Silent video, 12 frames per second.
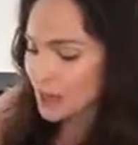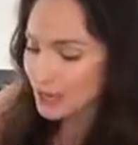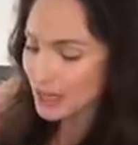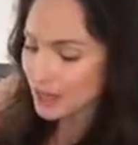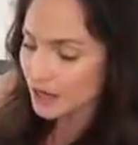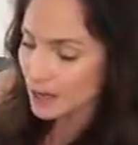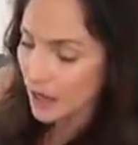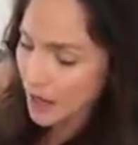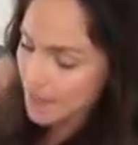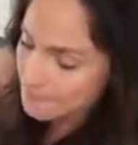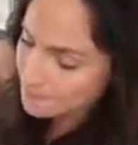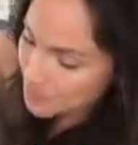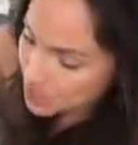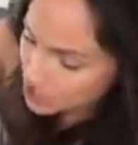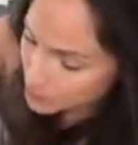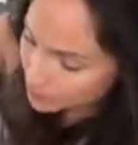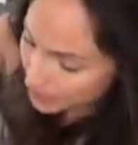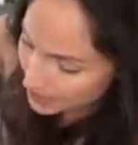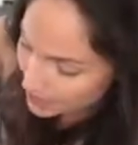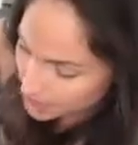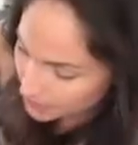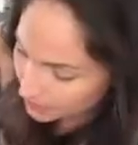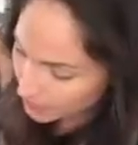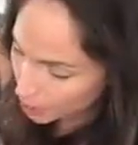I'm gonna just blend
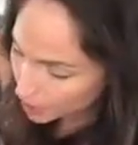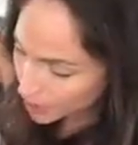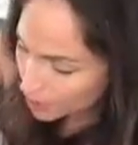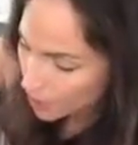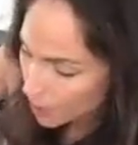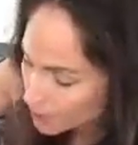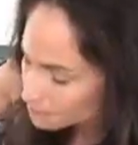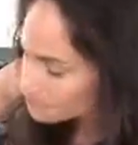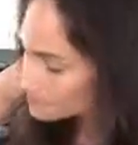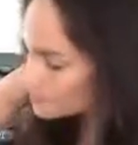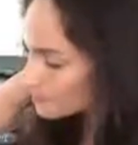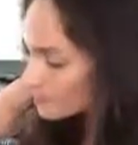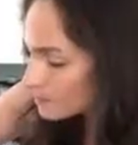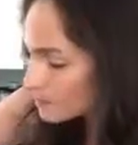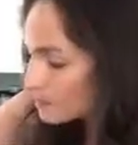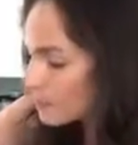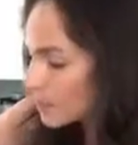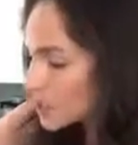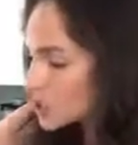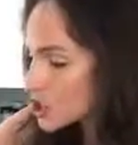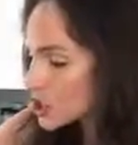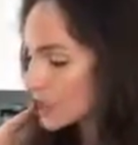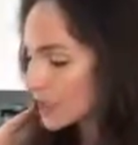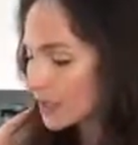this a little bit more,
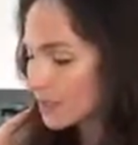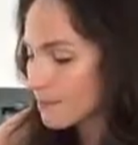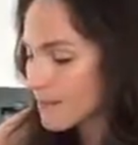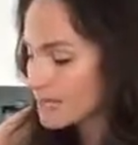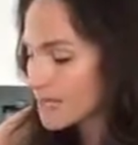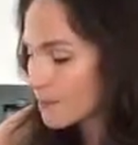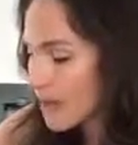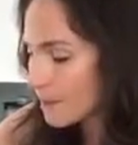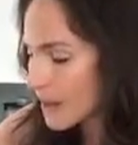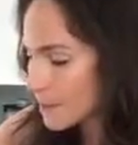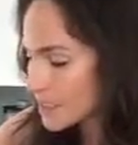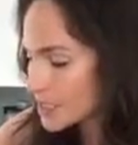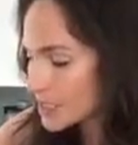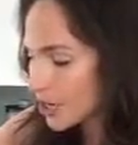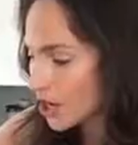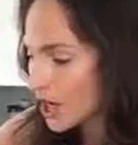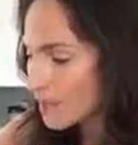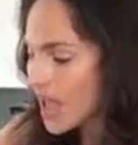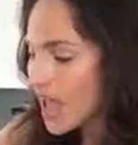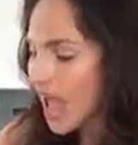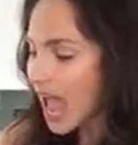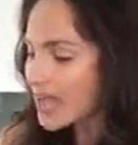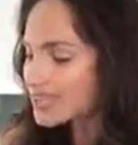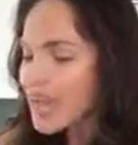just to really mix up that maple syrup.
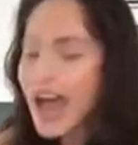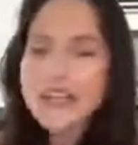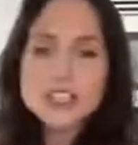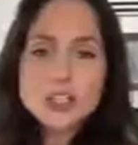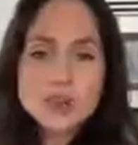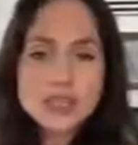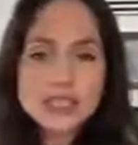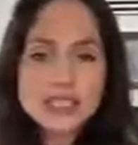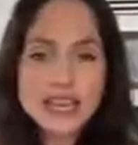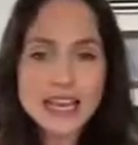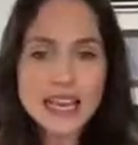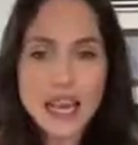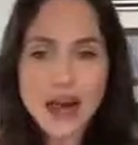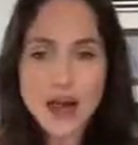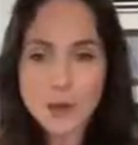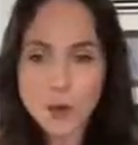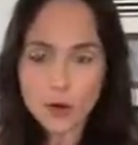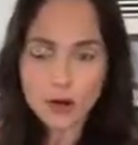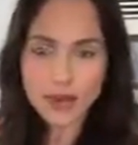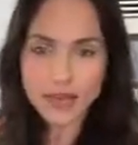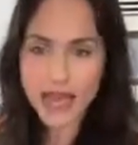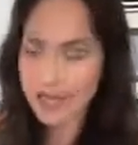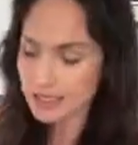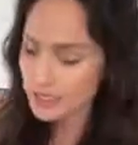And as you can see, or
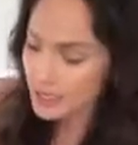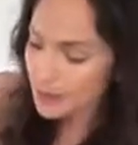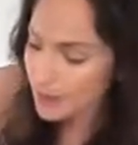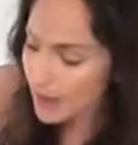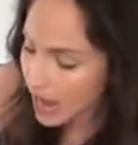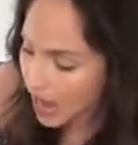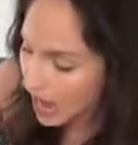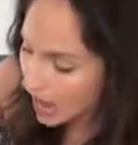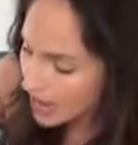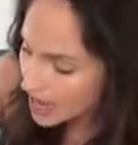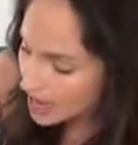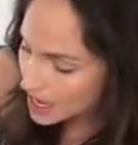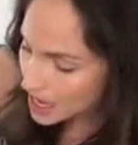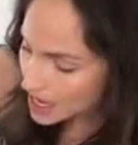can't see, but I